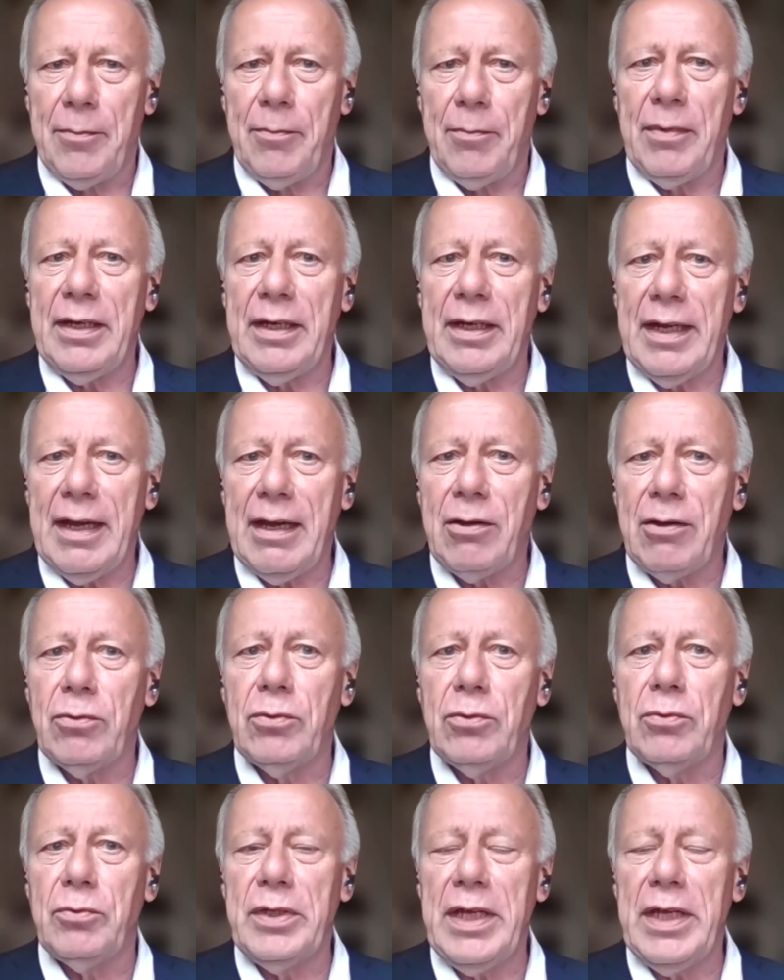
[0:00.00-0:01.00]
But
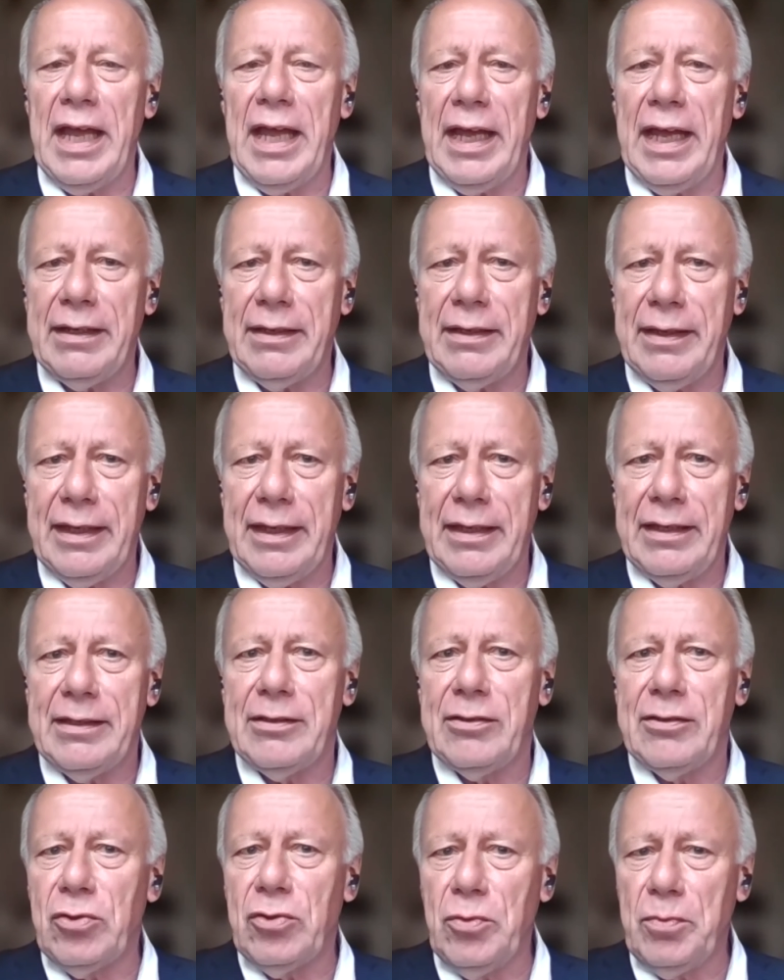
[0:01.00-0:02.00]
now we add
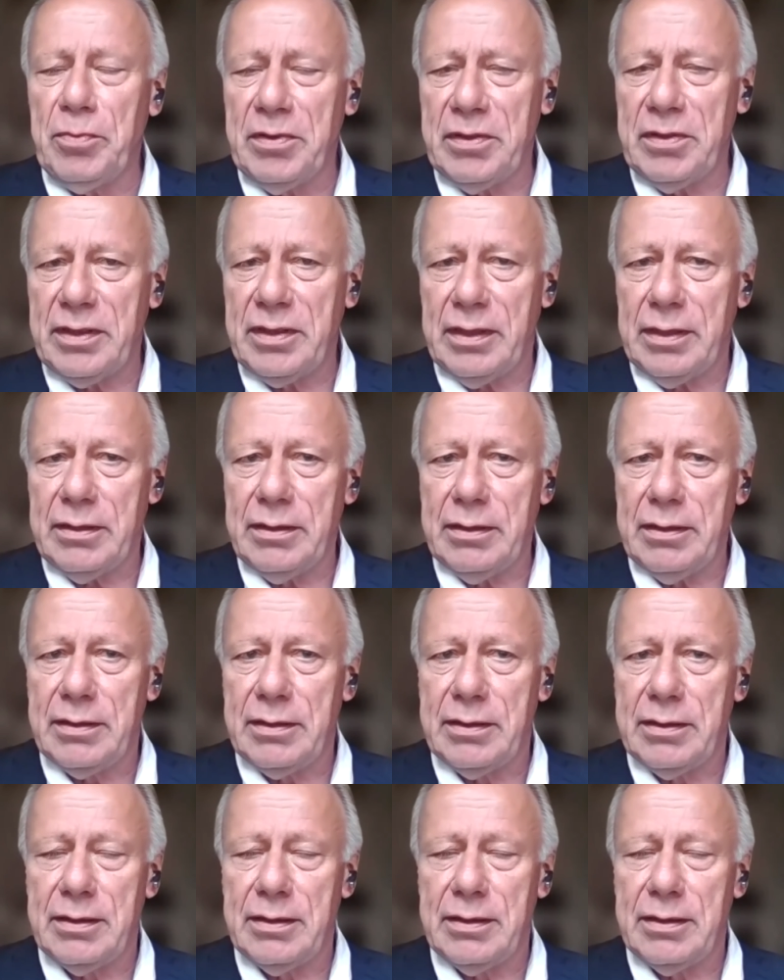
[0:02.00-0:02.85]
2%